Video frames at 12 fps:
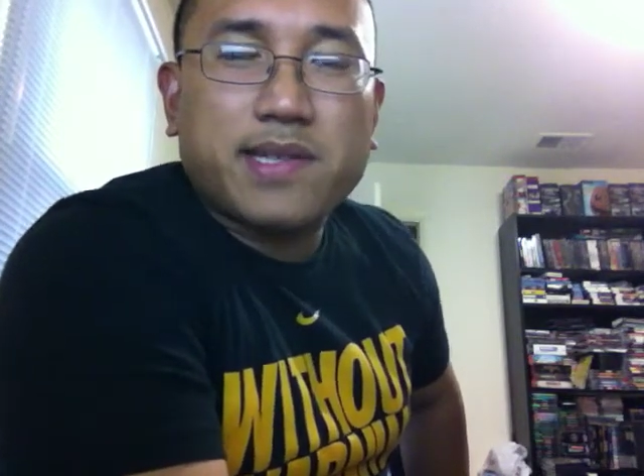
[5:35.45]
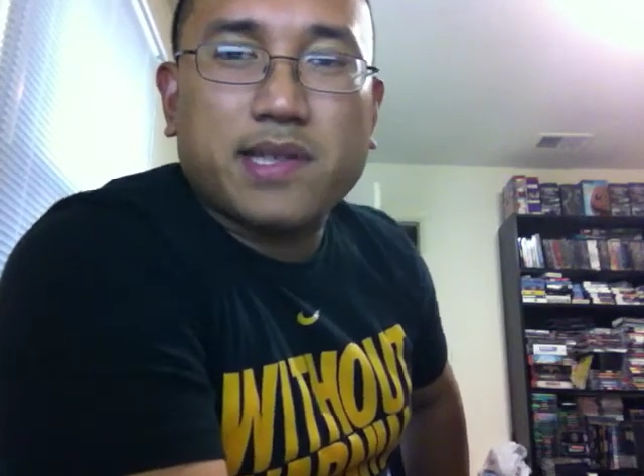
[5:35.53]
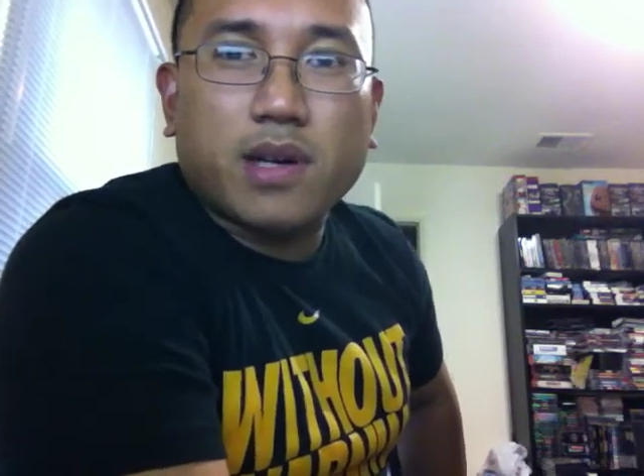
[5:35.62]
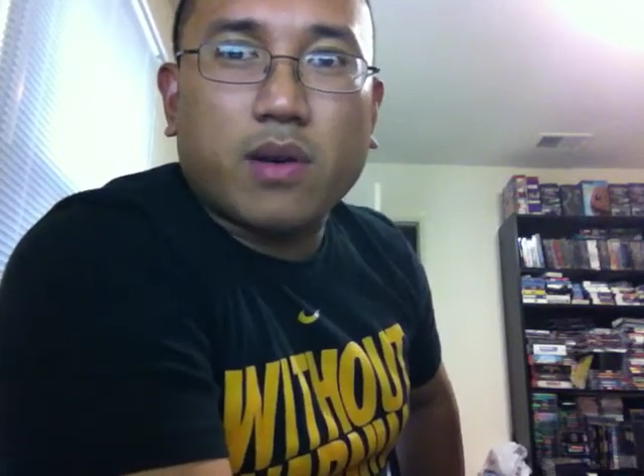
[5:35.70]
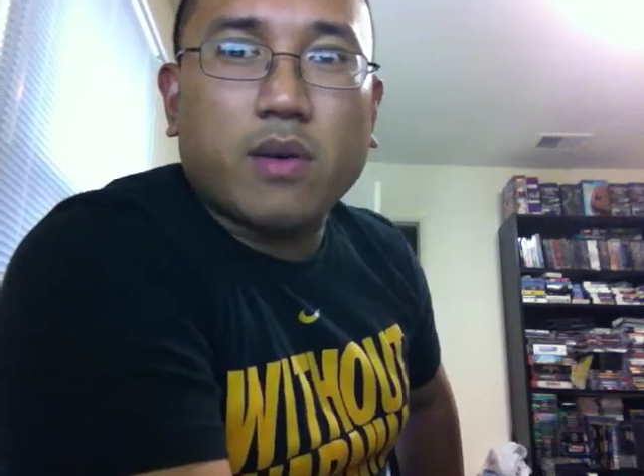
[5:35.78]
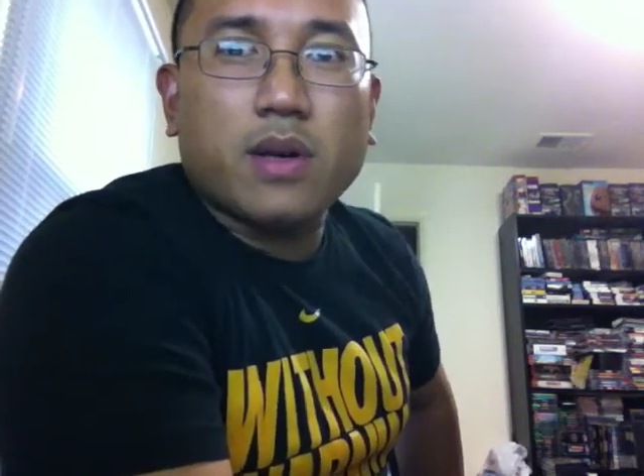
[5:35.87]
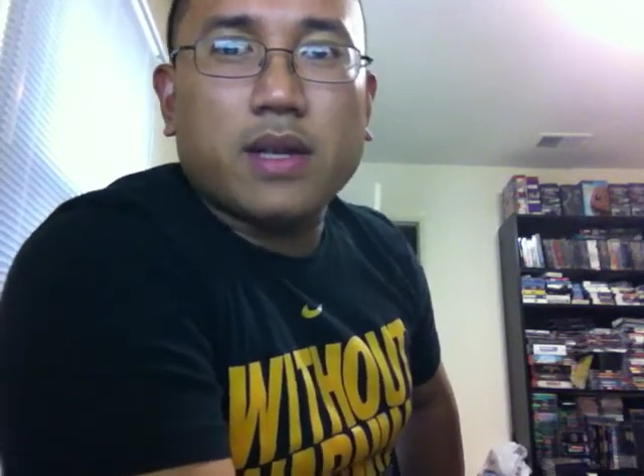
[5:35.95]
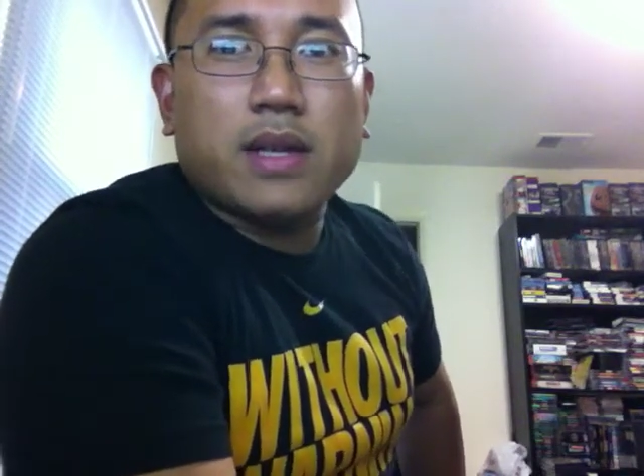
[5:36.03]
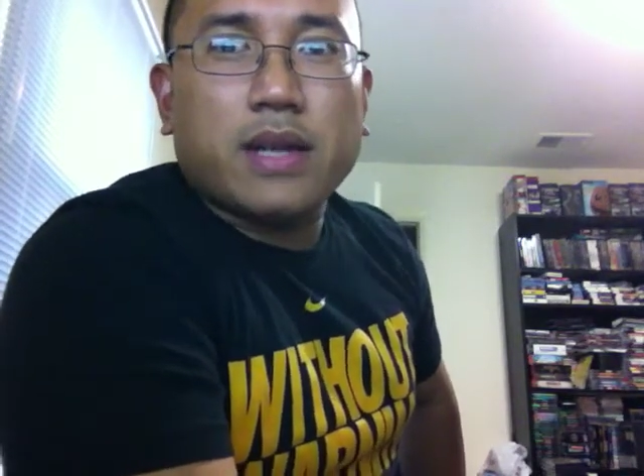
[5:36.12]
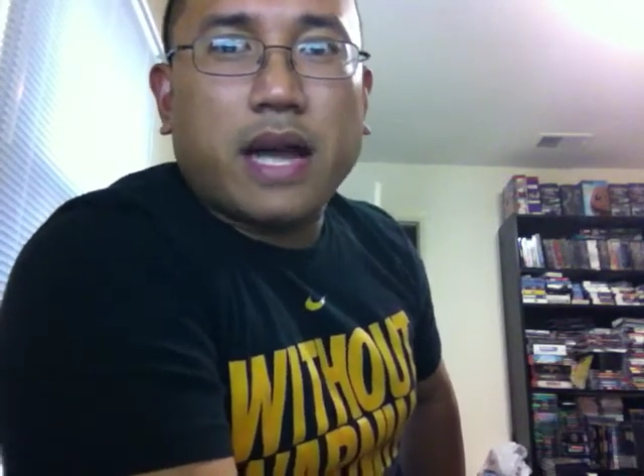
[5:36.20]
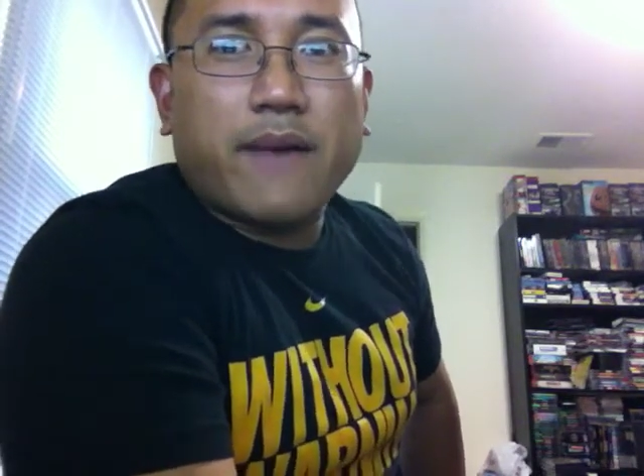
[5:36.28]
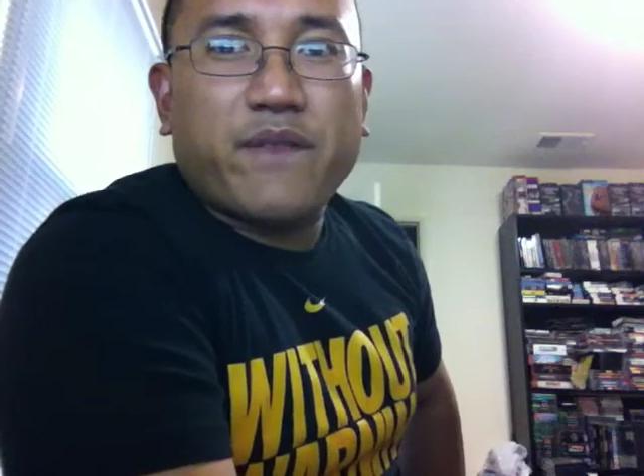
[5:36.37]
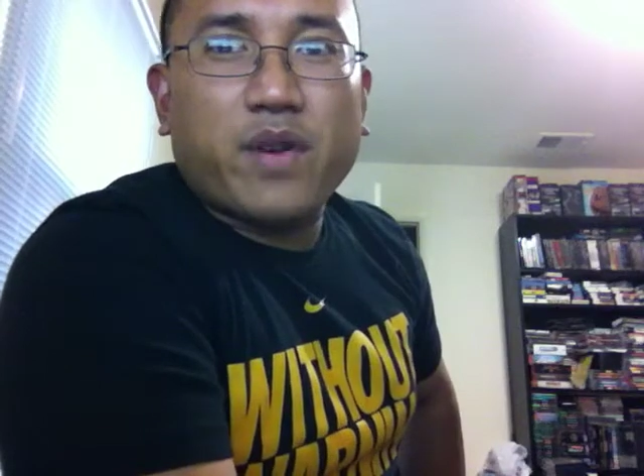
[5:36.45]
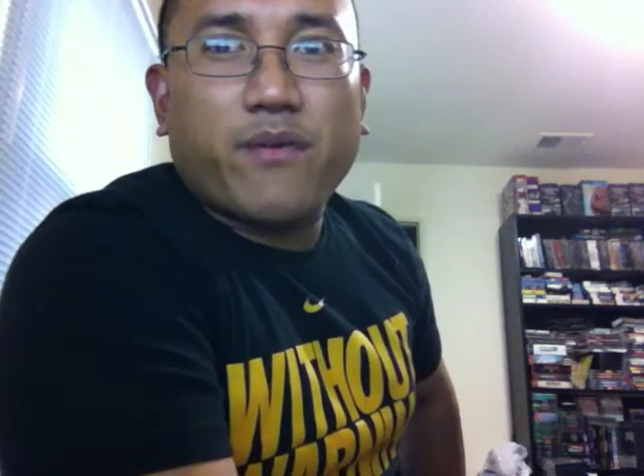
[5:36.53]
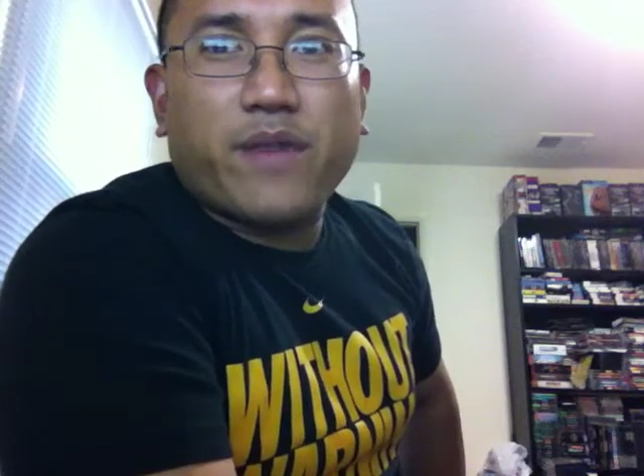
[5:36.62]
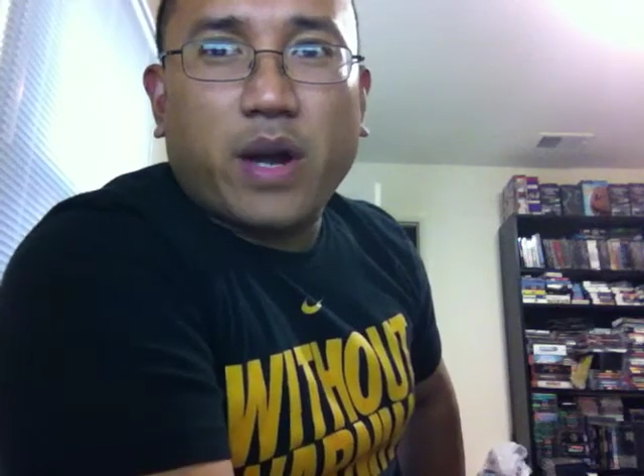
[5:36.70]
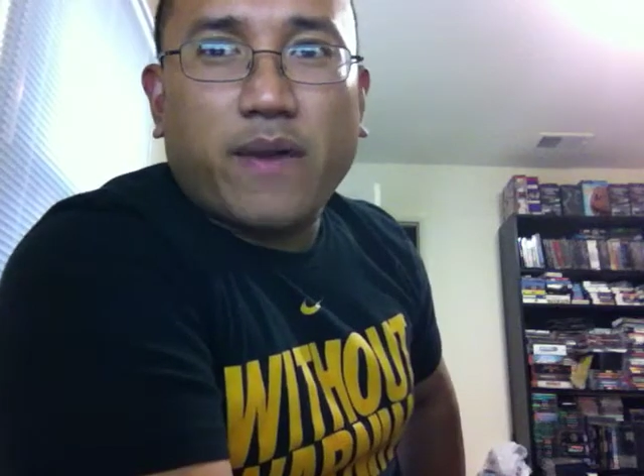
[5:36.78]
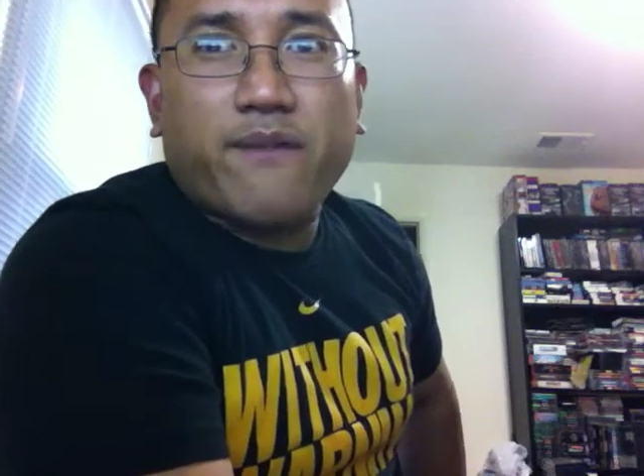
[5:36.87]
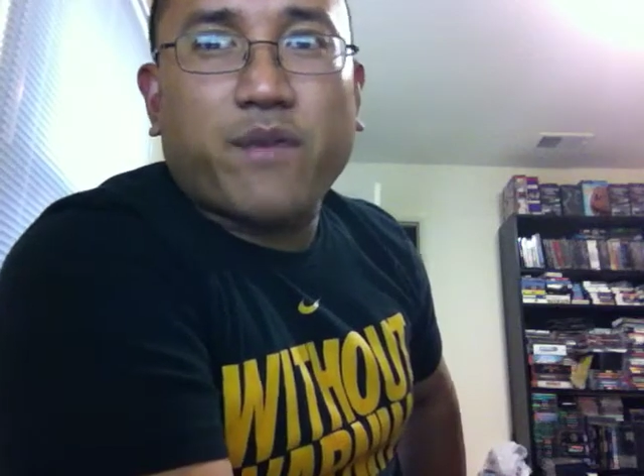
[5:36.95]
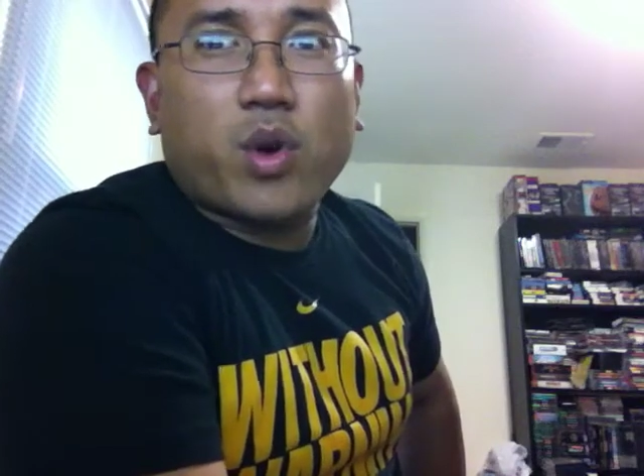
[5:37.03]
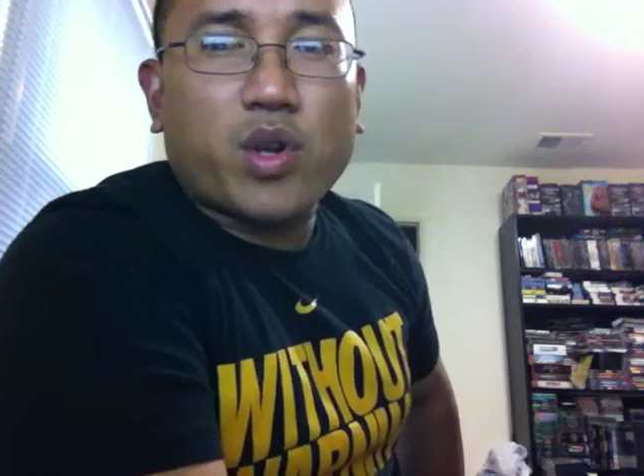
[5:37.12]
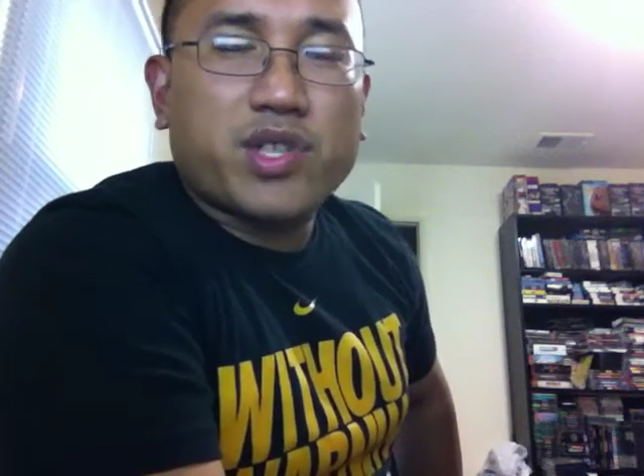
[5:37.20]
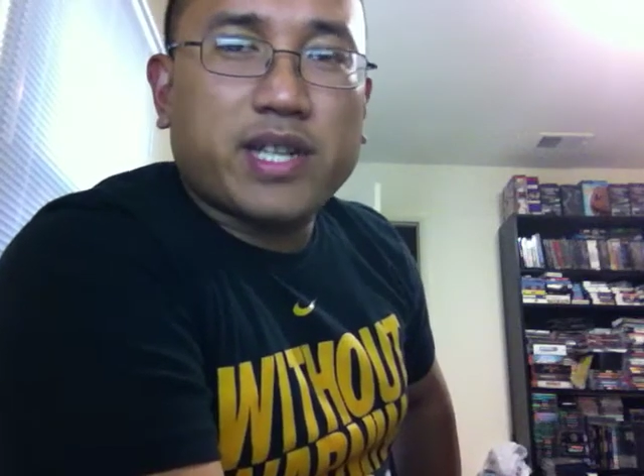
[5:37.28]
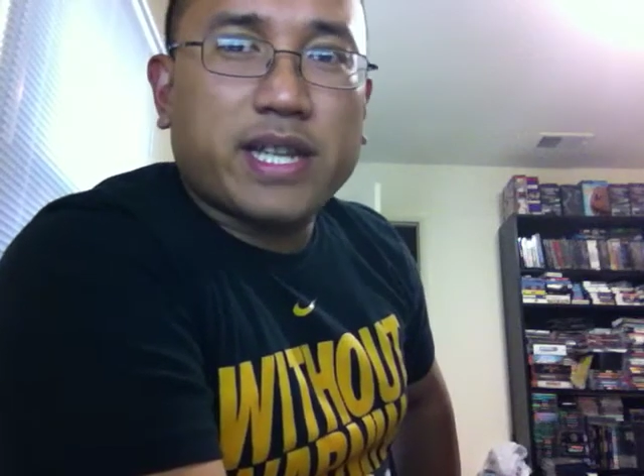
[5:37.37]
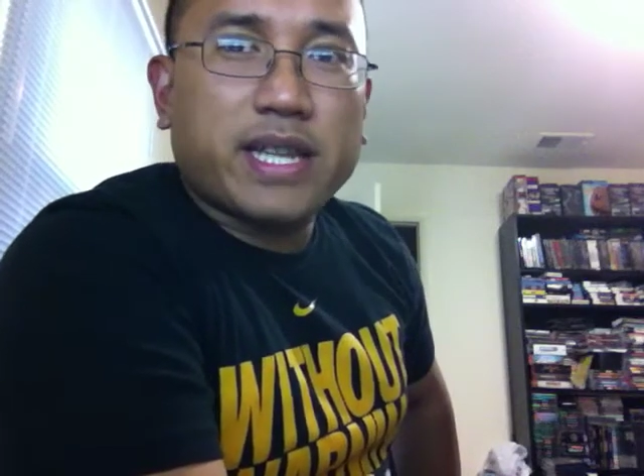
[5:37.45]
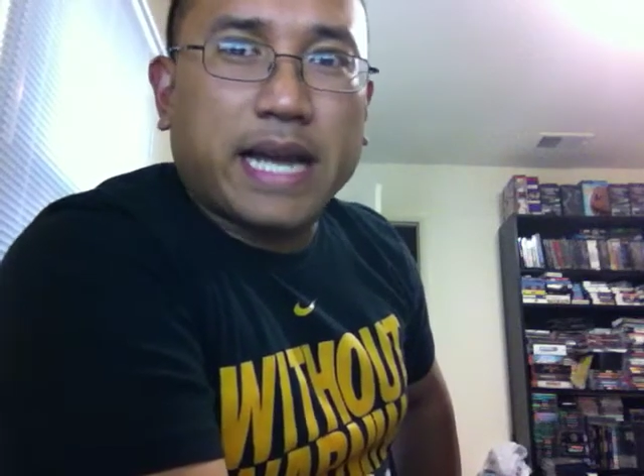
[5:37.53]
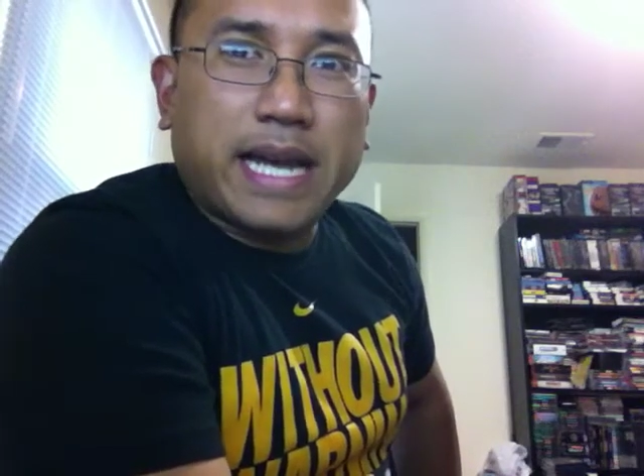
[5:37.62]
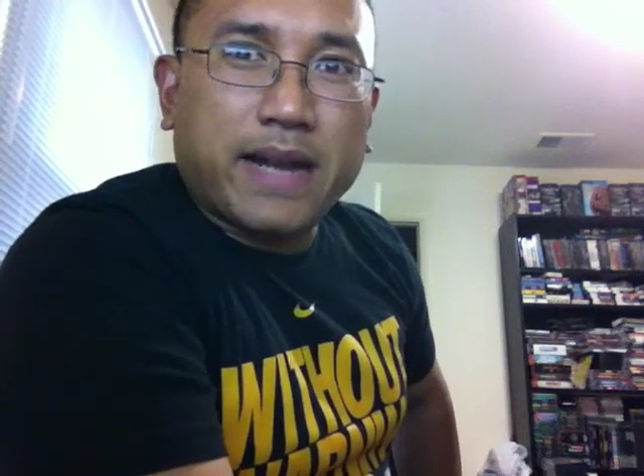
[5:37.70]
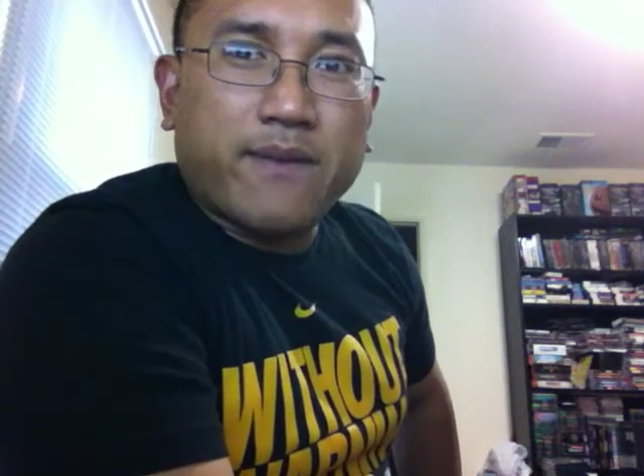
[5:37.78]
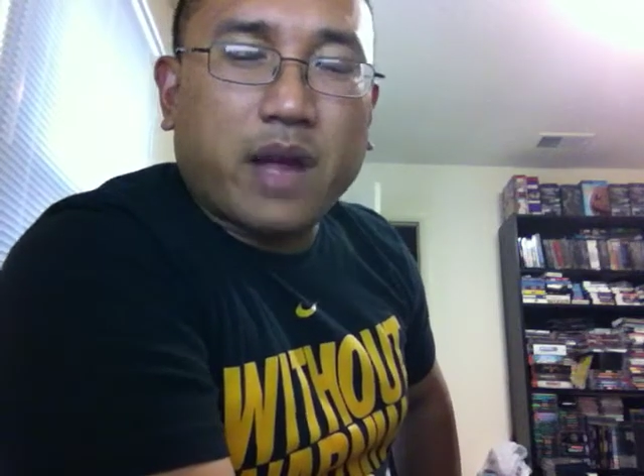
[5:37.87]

So I feel very fortunate in that.